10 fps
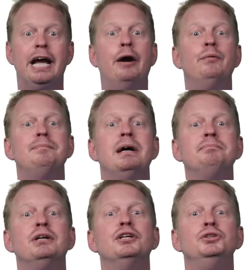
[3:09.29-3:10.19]
And
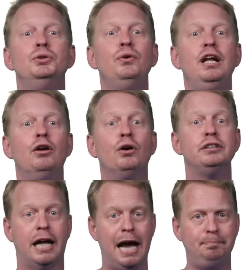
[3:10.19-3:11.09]
remember the newly
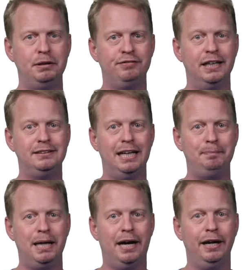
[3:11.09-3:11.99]
launched App Invites A
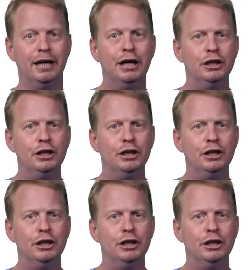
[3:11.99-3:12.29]
P I?